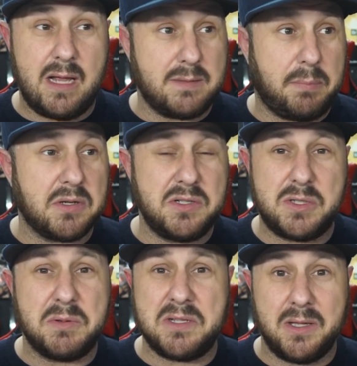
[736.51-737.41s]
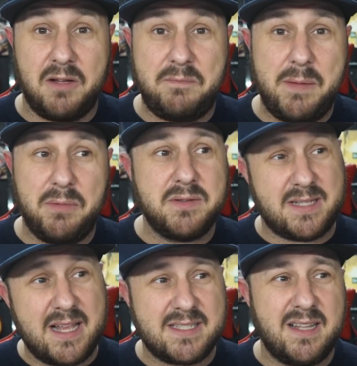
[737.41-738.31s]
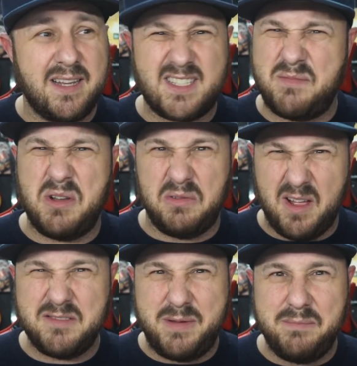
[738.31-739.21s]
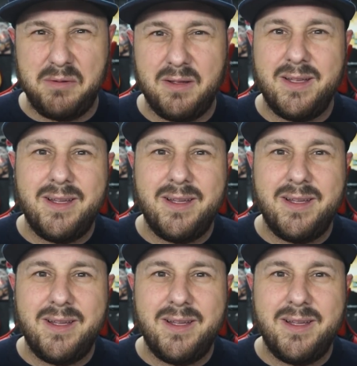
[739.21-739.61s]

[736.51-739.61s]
as a person who's supposed to love people? Does that sound like someone who loves people?